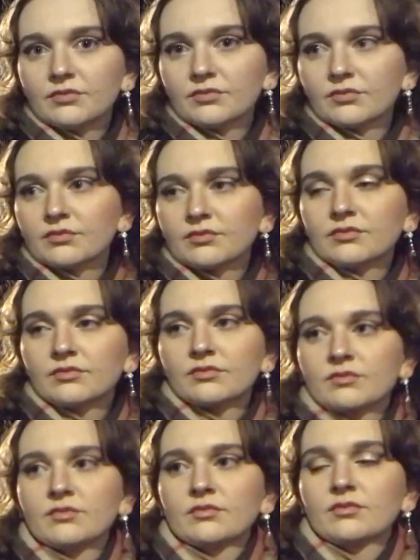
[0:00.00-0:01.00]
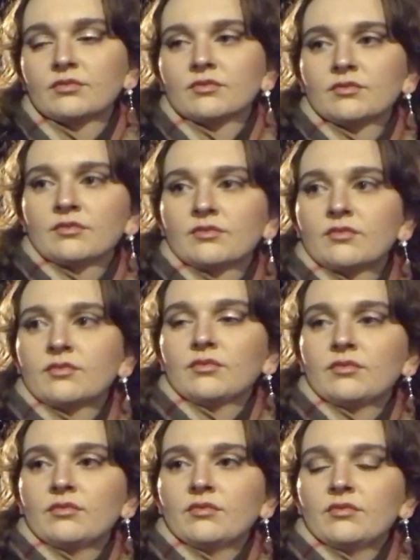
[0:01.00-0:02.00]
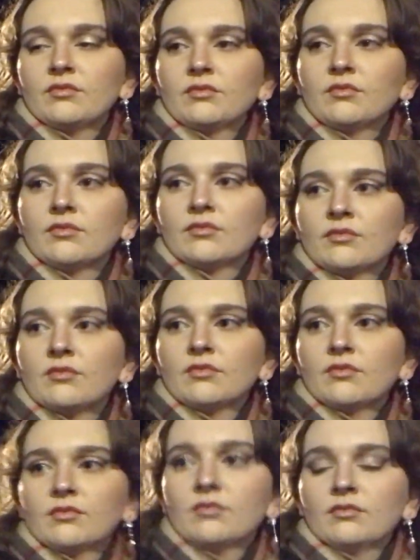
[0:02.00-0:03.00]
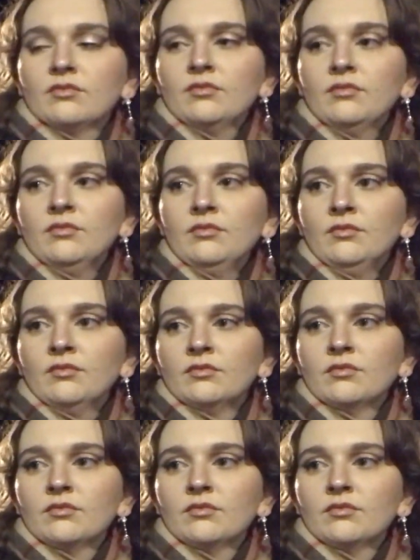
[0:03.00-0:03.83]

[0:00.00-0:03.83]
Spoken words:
(not speaking)